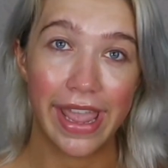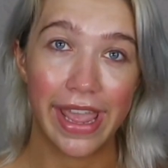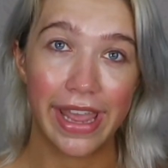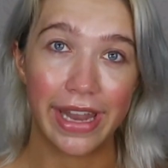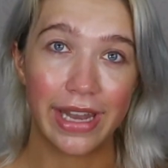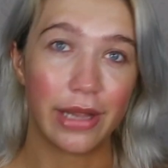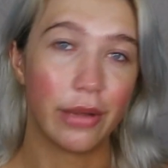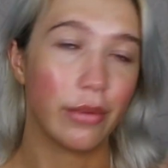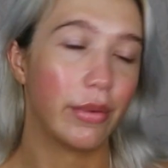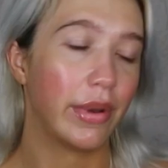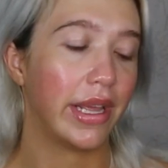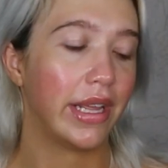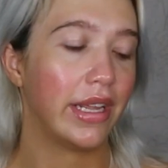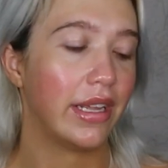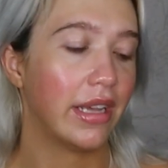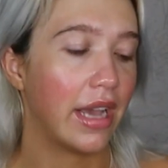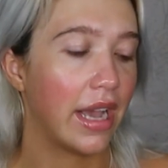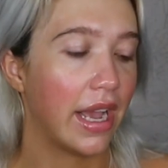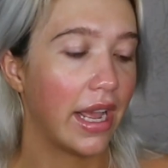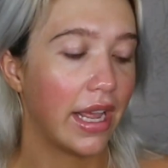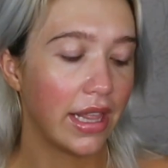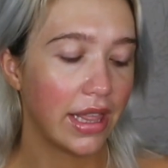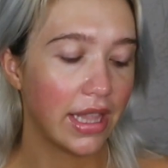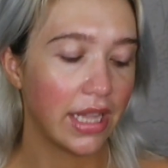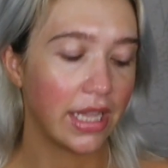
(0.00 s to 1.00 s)
Anyway,
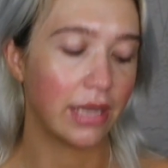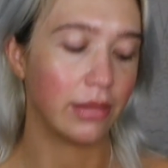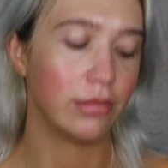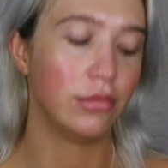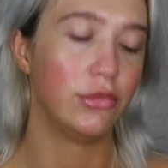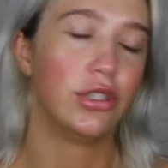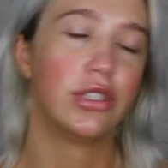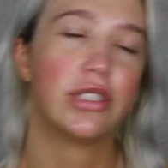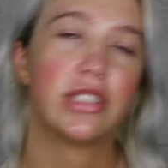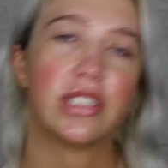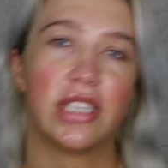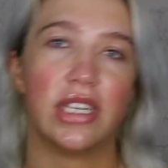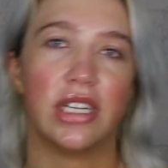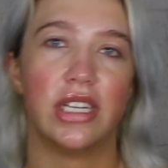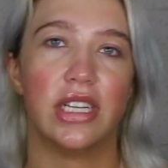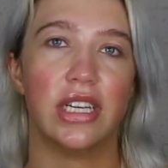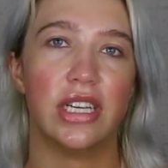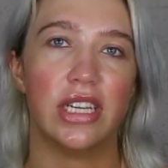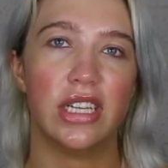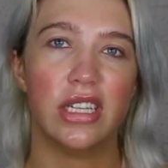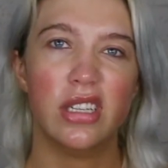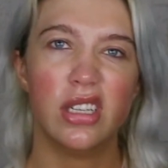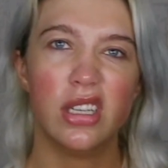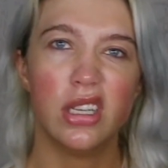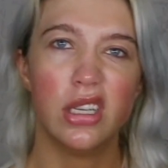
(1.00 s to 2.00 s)
I think I'm just
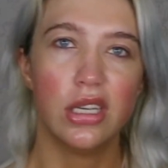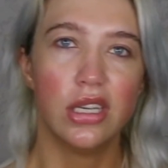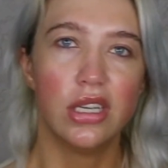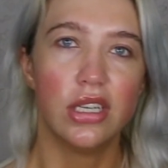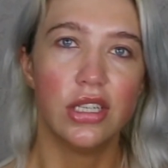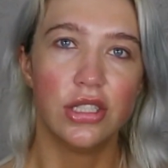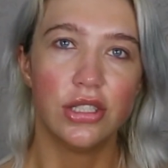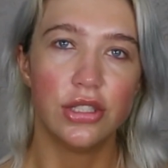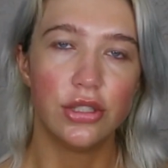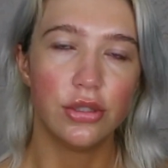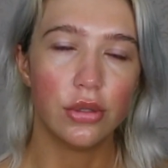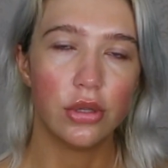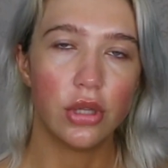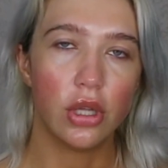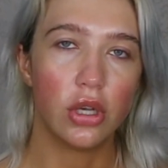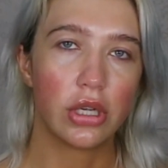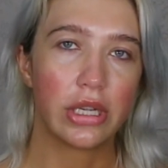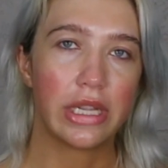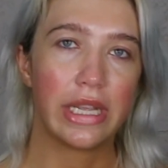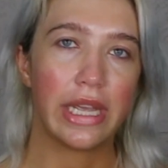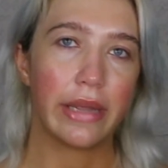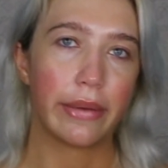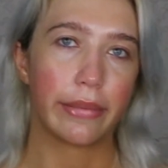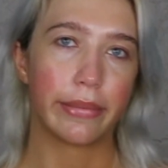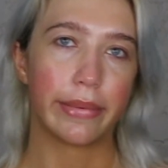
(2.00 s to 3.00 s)
gonna do a little
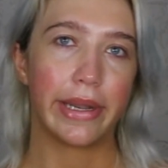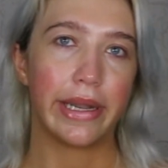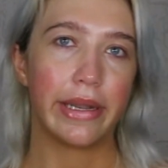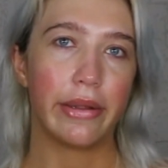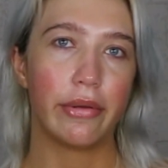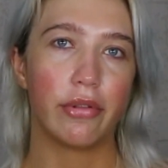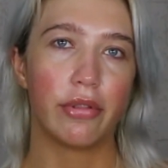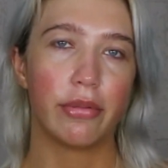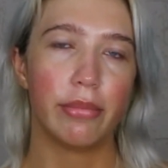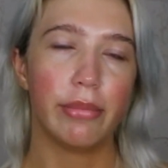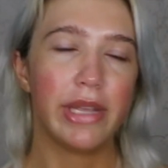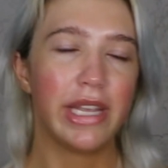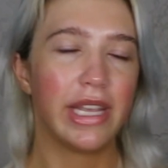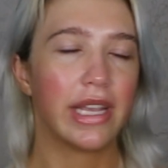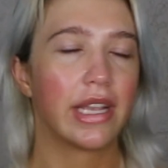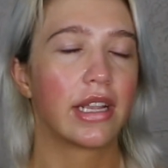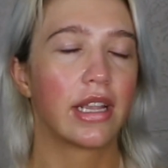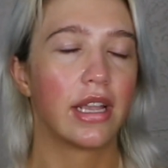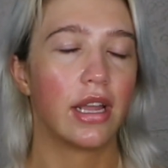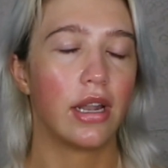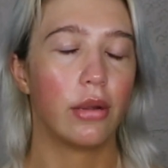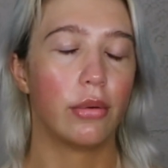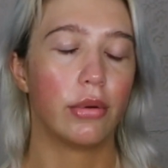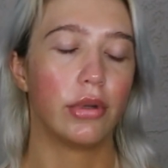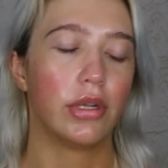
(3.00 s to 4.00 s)
get ready with me. I
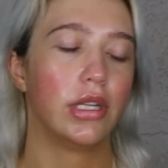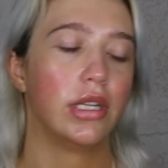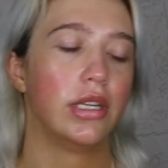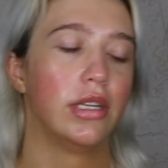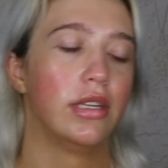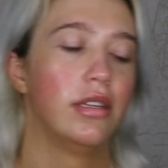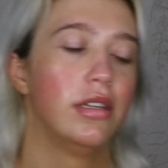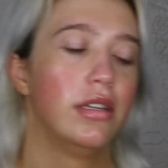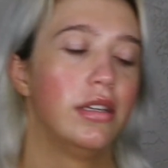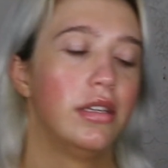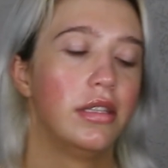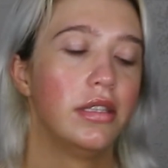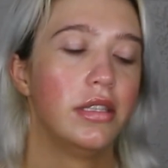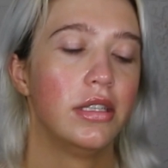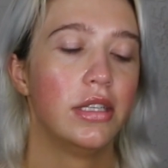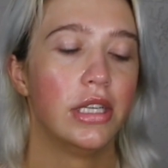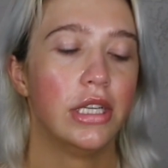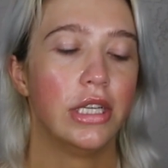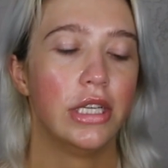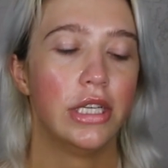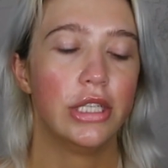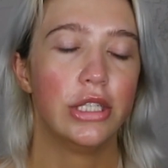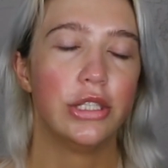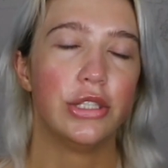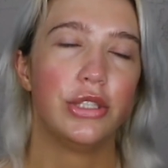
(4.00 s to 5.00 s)
kind of want to
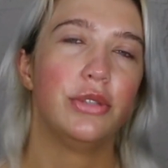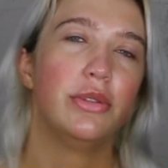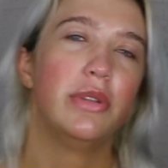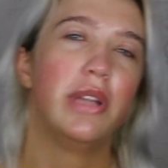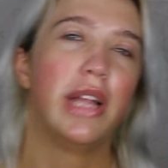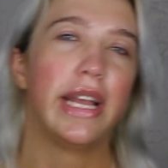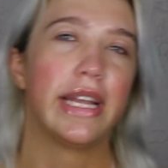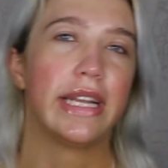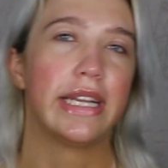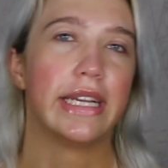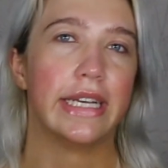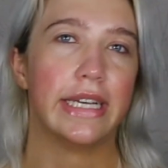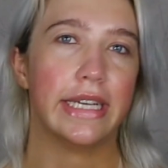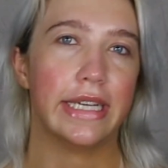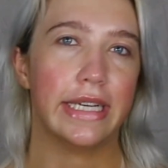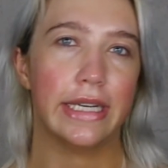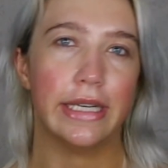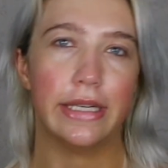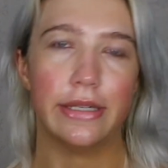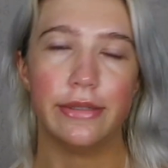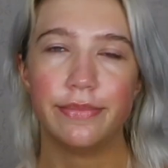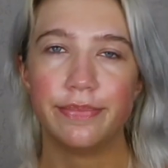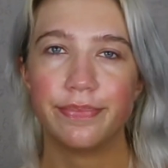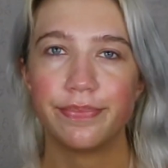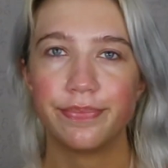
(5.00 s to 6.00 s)
do like
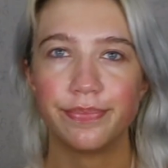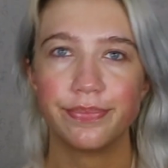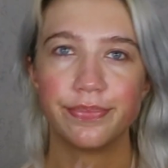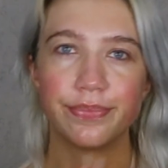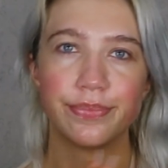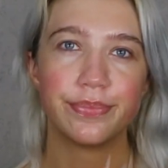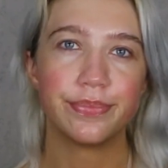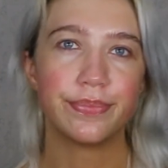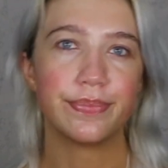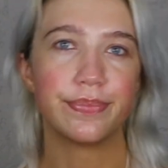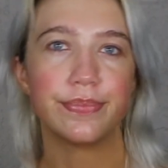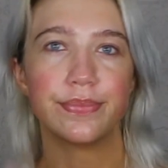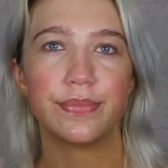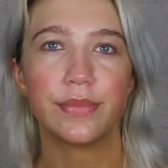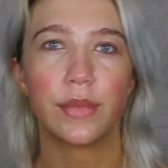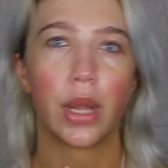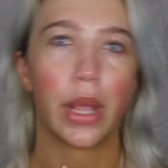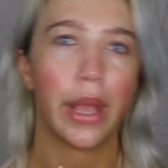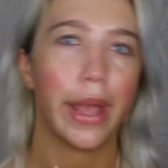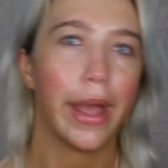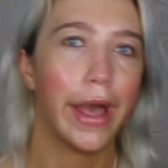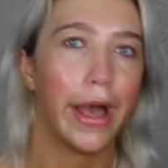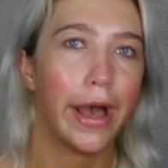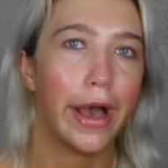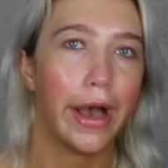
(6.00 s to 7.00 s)
a
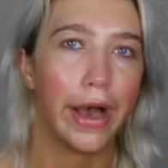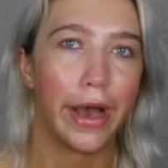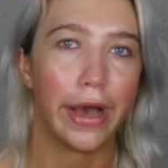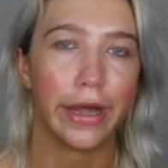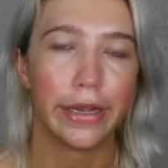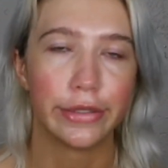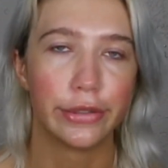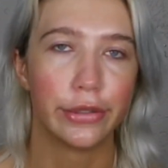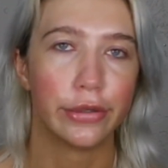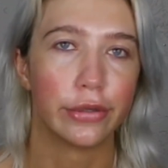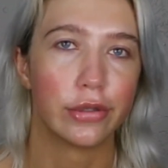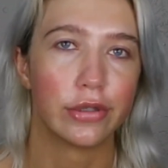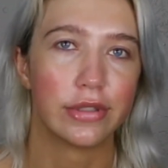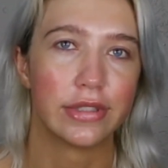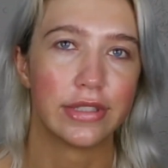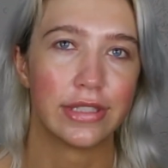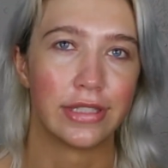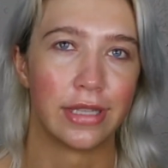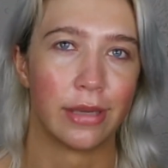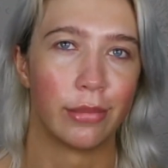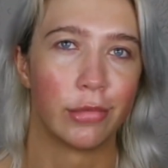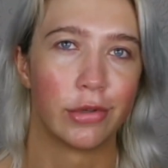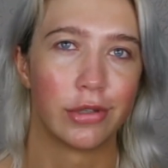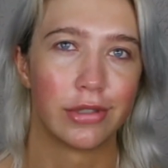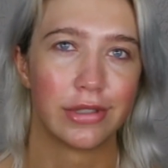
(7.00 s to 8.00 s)
hot girl
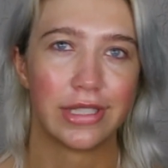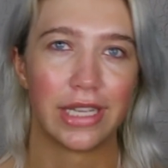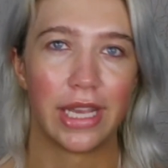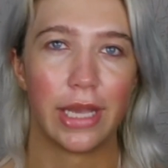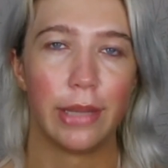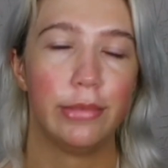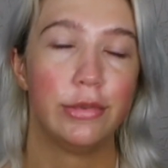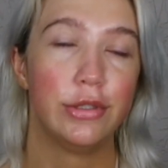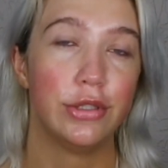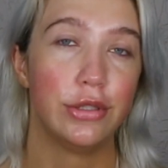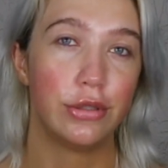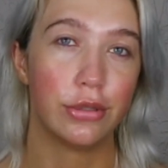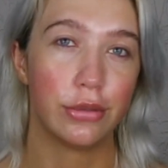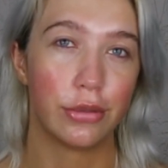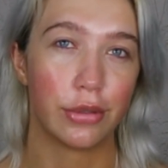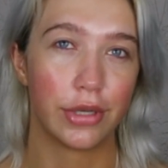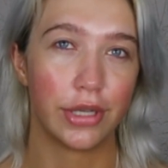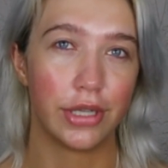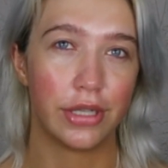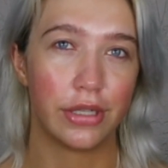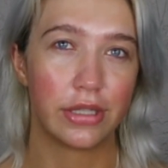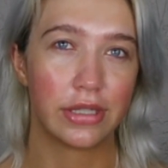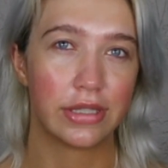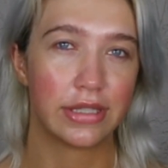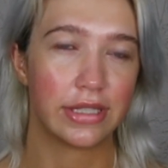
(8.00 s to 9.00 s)
summer type
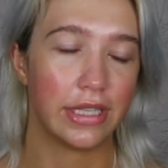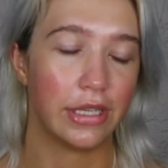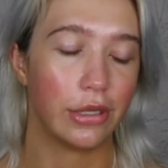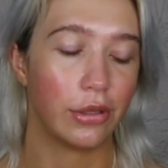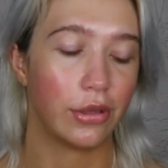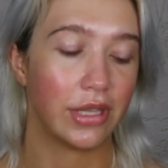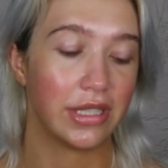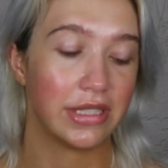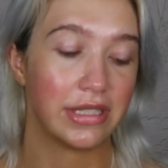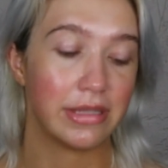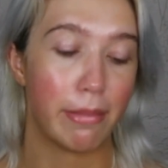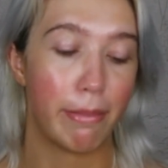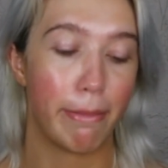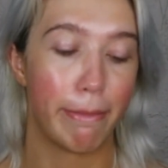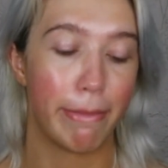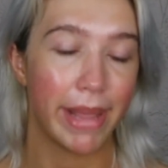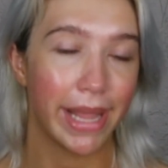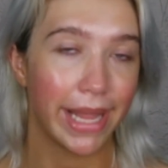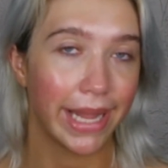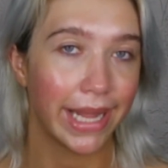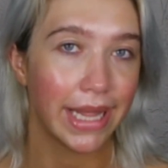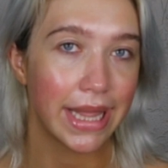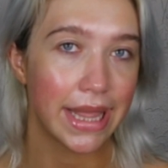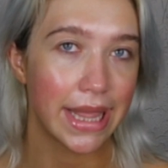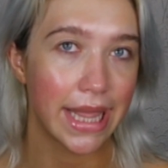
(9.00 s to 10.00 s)
tutorial because I know that's a
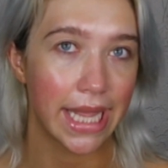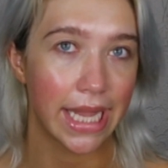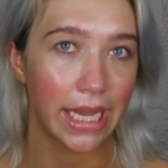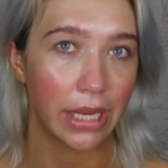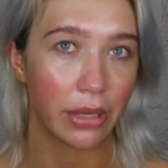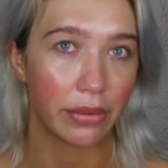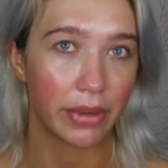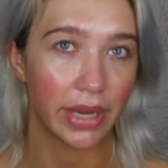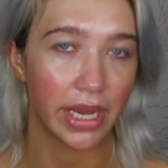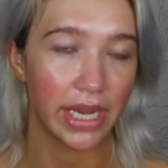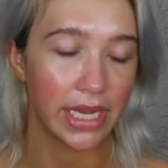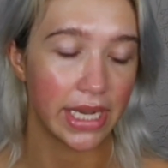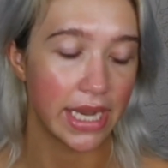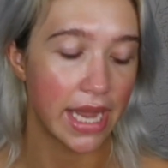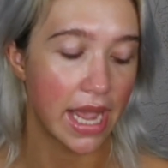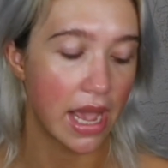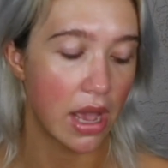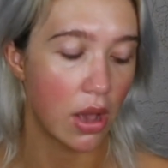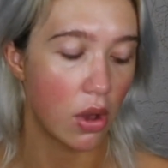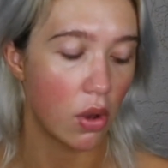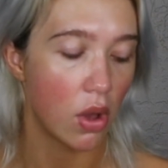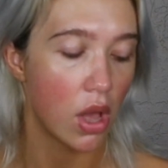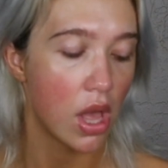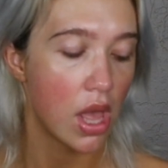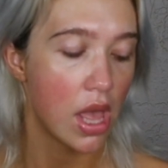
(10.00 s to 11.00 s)
big thing right
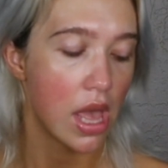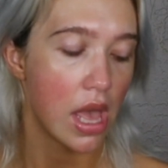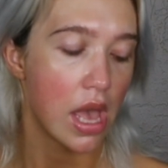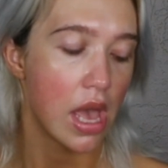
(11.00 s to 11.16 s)
now.